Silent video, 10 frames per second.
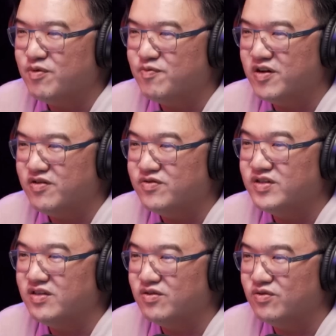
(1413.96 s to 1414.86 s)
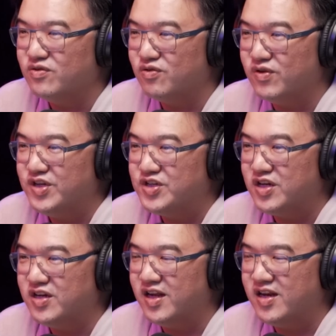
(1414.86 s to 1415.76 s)
people are using to throw at each
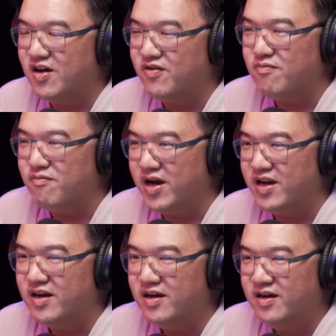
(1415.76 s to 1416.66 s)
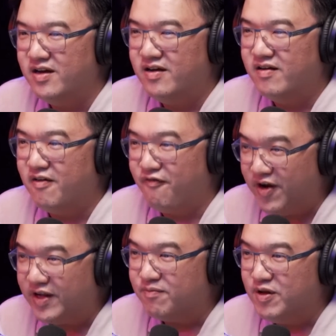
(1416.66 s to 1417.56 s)
other and how it might
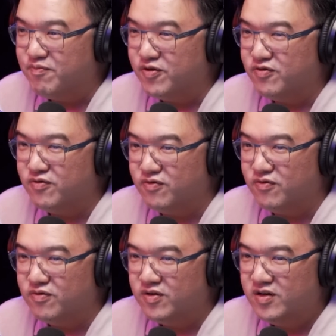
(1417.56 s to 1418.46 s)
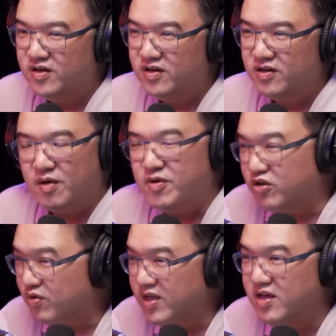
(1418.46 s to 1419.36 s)
affect people who, I mean,
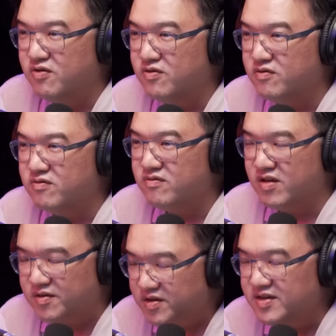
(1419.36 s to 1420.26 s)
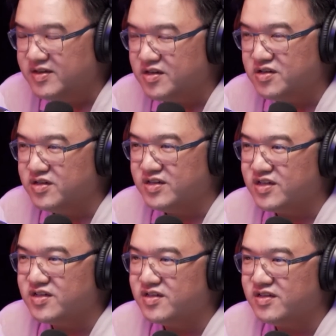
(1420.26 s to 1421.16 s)
20-year-old essentially is
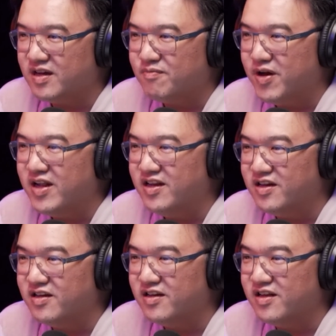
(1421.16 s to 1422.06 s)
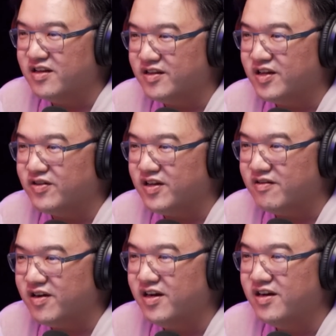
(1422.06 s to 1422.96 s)
just like barely an adult,
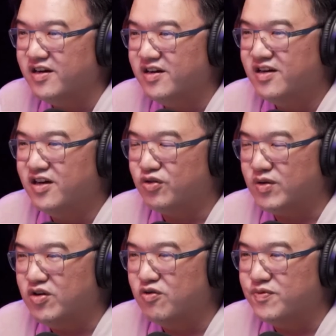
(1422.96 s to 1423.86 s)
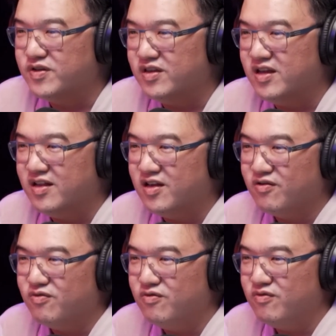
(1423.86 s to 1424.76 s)
right? A 20-year-old
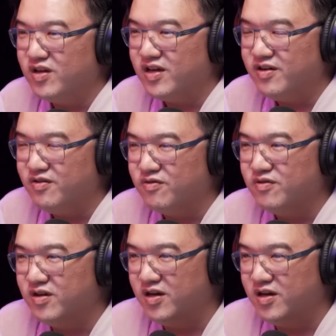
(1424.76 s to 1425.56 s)
adult who, like, you know,